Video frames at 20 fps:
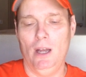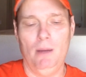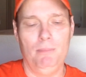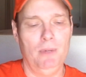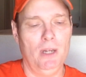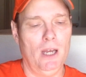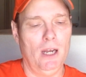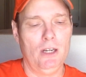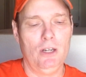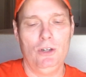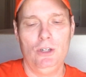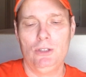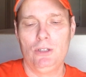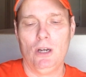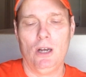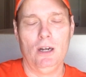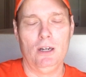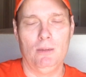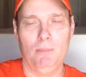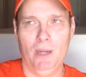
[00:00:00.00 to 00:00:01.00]
I'm not going to
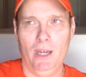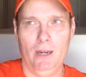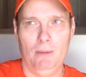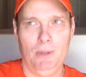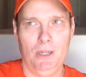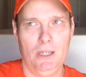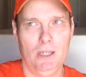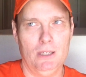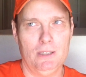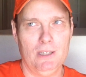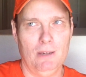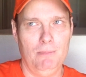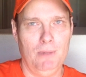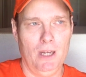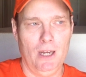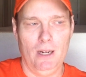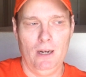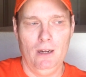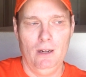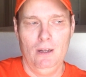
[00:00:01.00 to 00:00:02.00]
talk about it because I'm
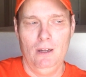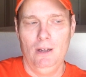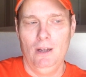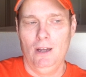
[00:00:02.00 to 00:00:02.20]
not.